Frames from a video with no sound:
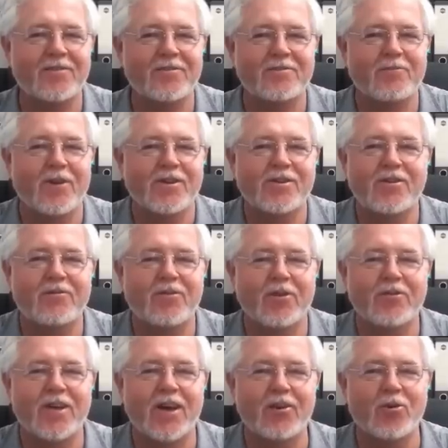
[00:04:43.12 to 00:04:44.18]
Once you've got
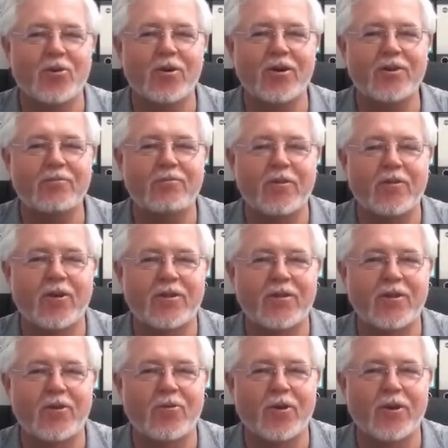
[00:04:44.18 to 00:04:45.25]
that ordered, we've got the
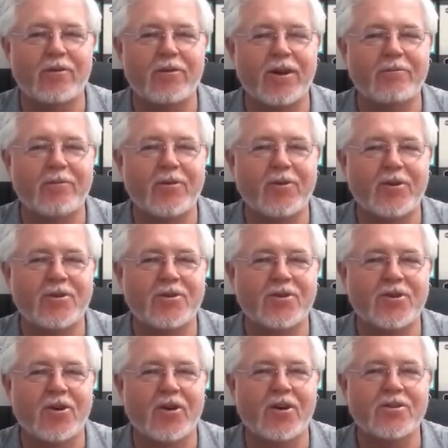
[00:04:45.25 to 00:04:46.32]
order and we've got your
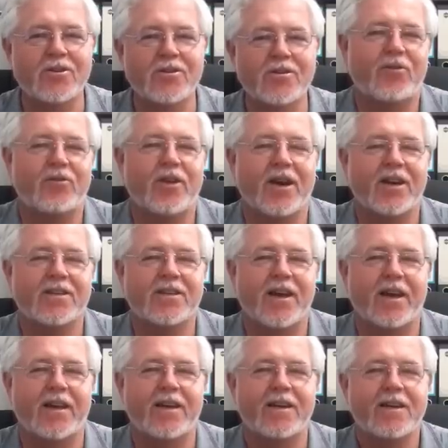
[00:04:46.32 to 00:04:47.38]
sizes. 2 days
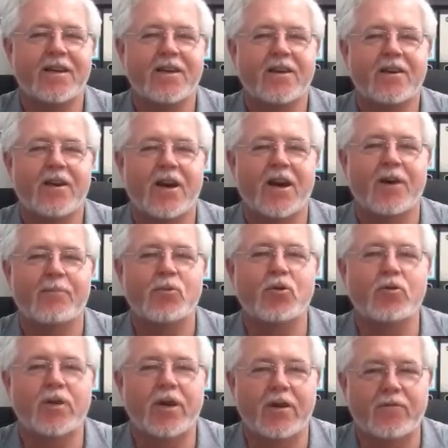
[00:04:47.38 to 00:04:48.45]
later, you'll
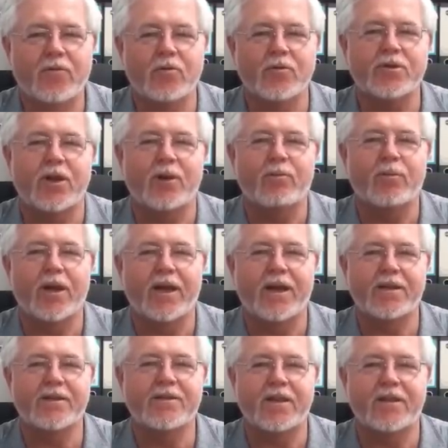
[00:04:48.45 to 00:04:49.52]
get a full set of
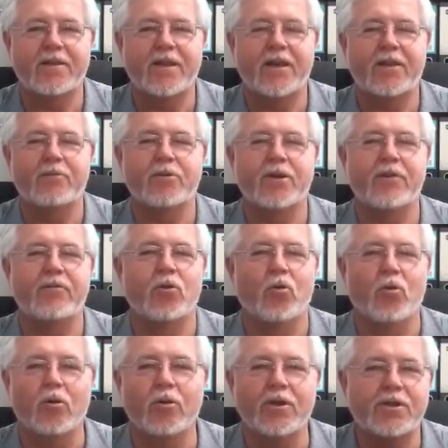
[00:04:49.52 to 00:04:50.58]
plans set there that will give you
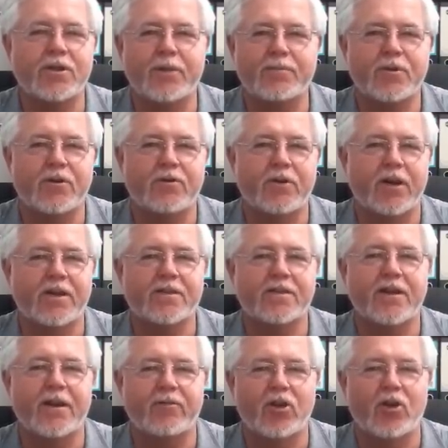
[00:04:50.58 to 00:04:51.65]
all these tips and tricks
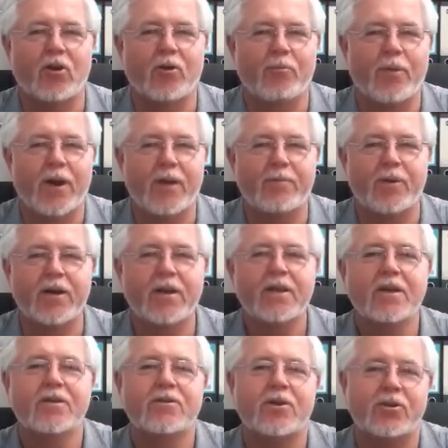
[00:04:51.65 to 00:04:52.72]
and everything on paper,
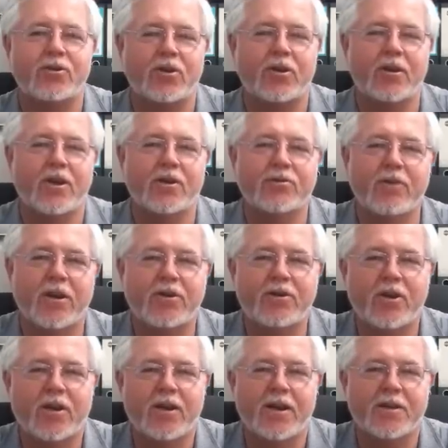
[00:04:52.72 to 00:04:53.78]
so that you can go straight to
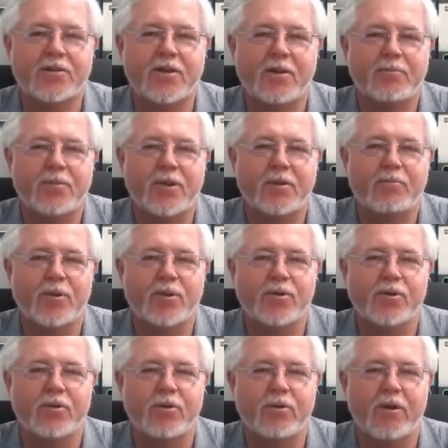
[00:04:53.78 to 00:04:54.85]
your glass company and build
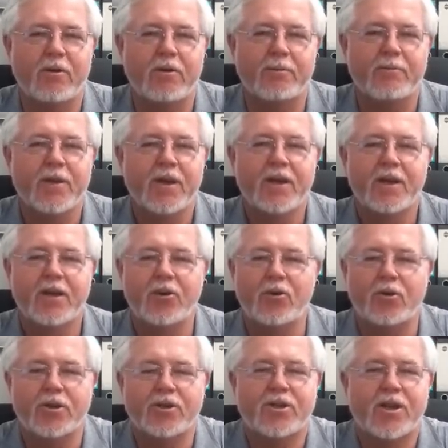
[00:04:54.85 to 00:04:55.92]
your aquarium. You
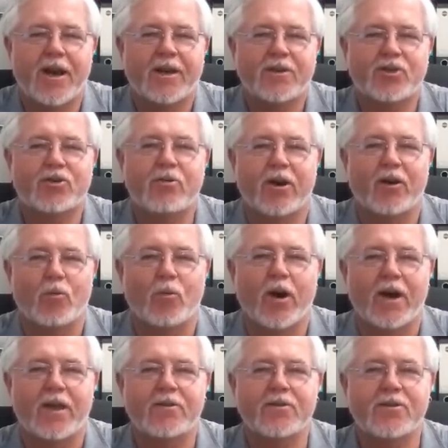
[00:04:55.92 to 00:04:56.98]
can start straight away.
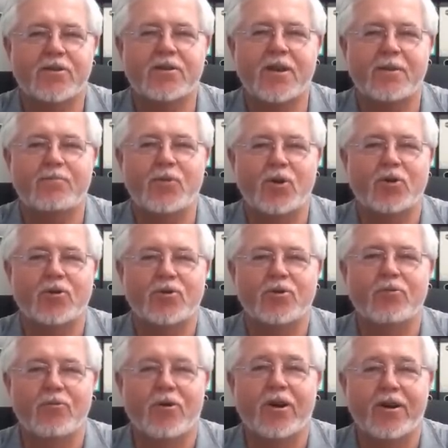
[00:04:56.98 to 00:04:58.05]
This is something you can
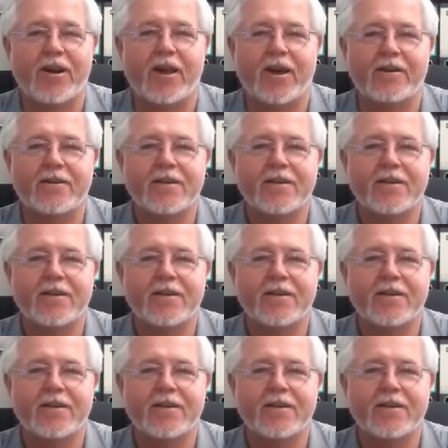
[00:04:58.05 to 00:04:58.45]
do right now.